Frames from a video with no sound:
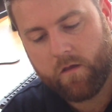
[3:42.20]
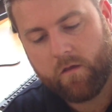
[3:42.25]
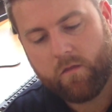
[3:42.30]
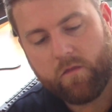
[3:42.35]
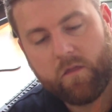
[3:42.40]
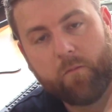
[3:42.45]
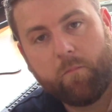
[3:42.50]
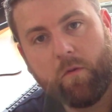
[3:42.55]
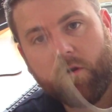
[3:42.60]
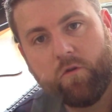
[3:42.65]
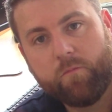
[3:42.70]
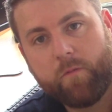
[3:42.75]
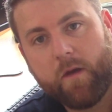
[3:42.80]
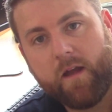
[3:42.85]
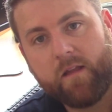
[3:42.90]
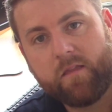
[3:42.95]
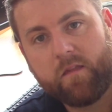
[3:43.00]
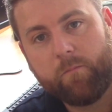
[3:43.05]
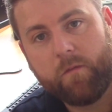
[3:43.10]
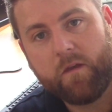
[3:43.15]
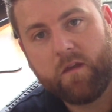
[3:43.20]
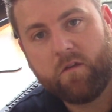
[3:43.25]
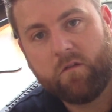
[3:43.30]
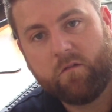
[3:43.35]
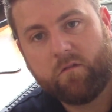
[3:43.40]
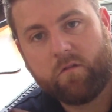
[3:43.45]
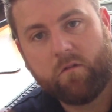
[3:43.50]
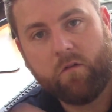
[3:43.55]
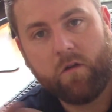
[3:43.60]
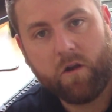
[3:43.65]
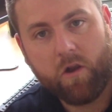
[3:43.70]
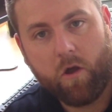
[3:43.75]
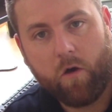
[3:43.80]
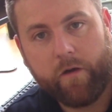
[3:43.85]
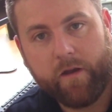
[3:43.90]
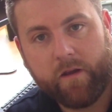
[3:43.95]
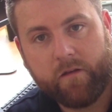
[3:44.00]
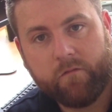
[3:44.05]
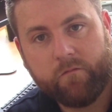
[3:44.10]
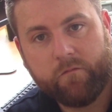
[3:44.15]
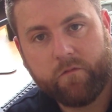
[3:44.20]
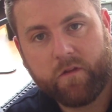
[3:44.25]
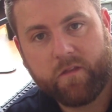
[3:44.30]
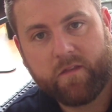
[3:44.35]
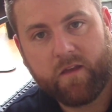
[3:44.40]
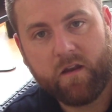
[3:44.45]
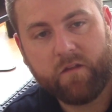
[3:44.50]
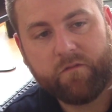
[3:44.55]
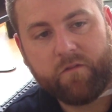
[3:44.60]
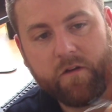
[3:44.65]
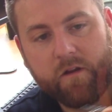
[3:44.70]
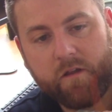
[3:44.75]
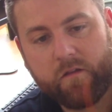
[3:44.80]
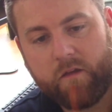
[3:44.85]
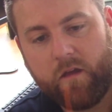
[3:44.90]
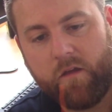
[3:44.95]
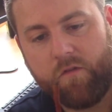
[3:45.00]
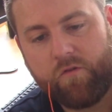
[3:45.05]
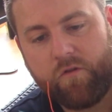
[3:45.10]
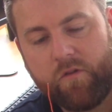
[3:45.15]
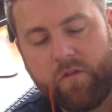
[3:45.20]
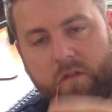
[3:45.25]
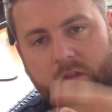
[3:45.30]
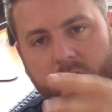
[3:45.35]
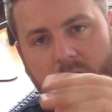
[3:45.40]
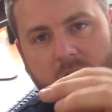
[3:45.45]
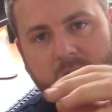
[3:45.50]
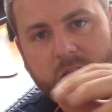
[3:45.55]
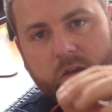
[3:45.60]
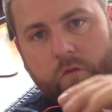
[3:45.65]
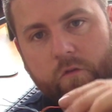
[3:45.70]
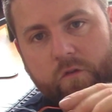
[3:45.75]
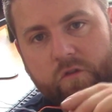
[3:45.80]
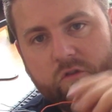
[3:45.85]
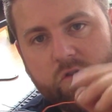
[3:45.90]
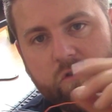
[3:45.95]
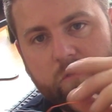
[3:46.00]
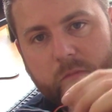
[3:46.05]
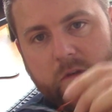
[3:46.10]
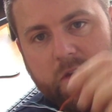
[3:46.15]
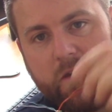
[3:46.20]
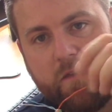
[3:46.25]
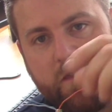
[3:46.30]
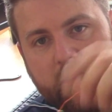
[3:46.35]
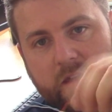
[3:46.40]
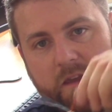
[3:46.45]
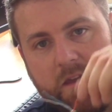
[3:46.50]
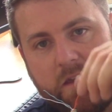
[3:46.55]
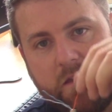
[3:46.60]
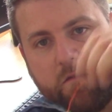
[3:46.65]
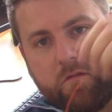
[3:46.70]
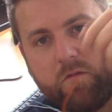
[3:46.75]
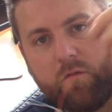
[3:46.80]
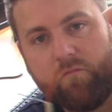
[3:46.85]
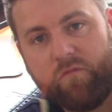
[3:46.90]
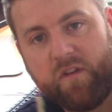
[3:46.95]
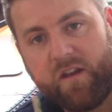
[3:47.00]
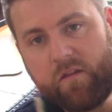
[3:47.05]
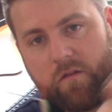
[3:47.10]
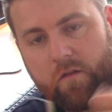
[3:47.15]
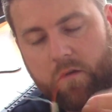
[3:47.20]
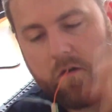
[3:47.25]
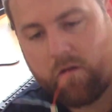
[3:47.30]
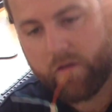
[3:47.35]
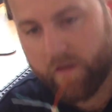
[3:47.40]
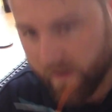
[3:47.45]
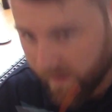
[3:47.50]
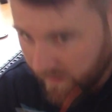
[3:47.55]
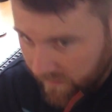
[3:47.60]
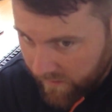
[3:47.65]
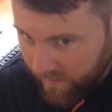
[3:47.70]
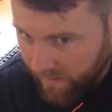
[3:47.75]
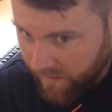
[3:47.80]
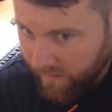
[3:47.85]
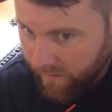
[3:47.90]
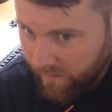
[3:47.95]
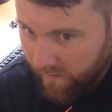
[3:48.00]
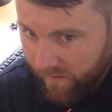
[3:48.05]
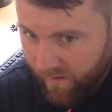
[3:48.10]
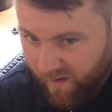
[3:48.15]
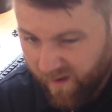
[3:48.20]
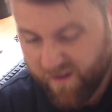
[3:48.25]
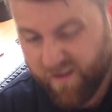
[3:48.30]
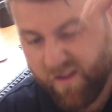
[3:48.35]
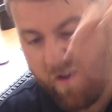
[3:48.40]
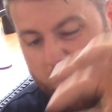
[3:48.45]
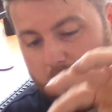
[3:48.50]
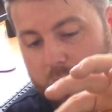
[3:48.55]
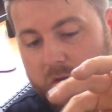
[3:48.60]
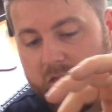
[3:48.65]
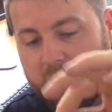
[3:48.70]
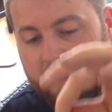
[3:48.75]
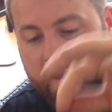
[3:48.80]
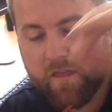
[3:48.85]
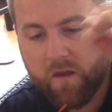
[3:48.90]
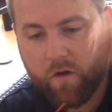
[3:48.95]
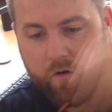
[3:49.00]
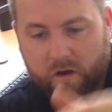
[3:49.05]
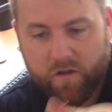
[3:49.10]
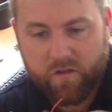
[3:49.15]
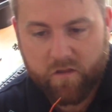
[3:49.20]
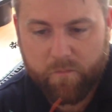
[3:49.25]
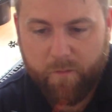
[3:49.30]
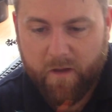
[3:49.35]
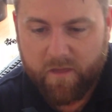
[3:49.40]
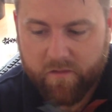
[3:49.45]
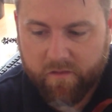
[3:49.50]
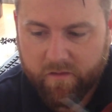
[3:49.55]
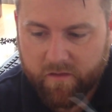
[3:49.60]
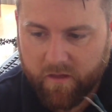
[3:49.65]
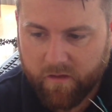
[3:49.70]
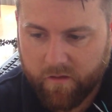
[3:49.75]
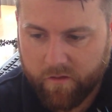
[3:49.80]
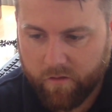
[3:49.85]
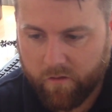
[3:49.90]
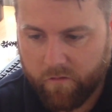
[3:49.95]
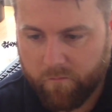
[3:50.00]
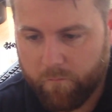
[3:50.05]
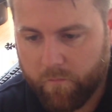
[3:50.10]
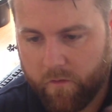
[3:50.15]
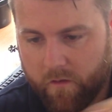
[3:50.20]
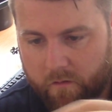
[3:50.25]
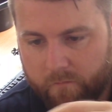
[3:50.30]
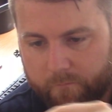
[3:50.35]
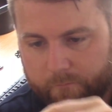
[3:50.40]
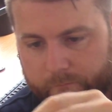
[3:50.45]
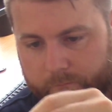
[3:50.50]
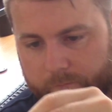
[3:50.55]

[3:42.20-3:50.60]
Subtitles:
the blue pair to be your sort of line for your telephone extension, and the orange to be the sort of ring circuit. You don't always need the orange, it depends on the system, but